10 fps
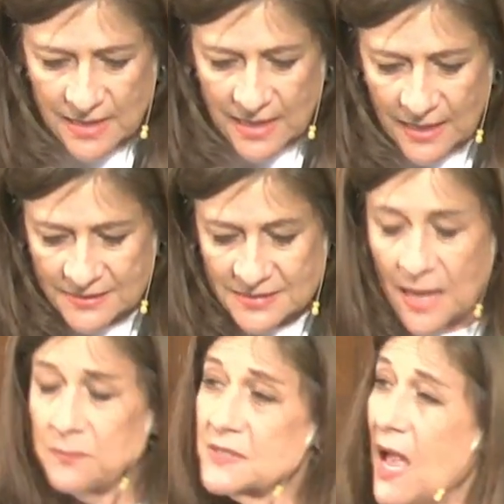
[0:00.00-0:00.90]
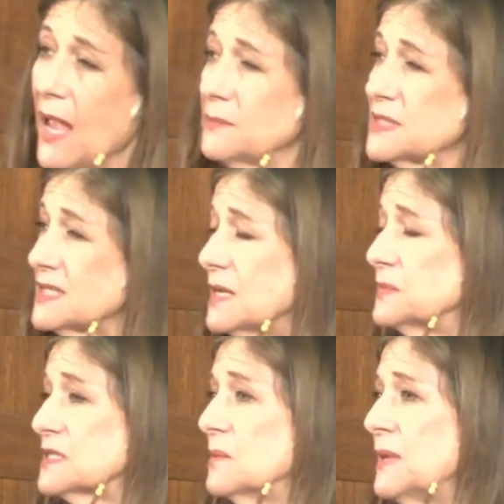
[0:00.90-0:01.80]
It sometimes
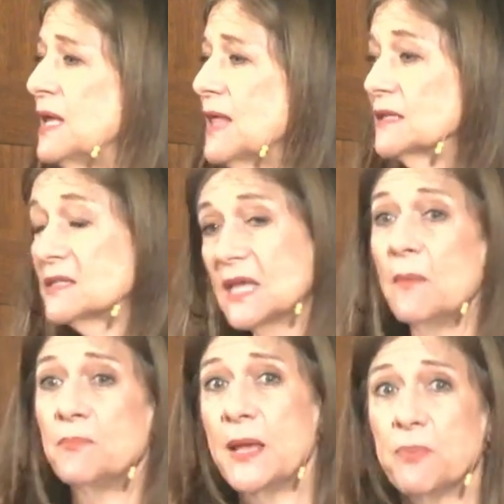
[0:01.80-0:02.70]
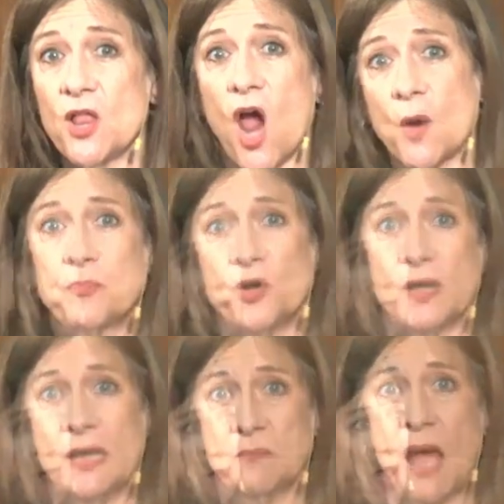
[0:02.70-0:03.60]
seems to me that some people are
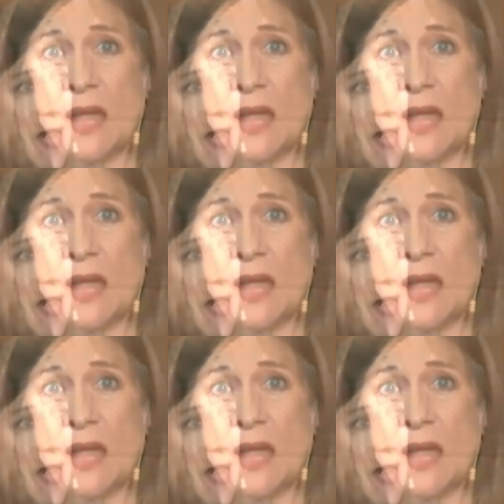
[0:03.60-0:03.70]
put in my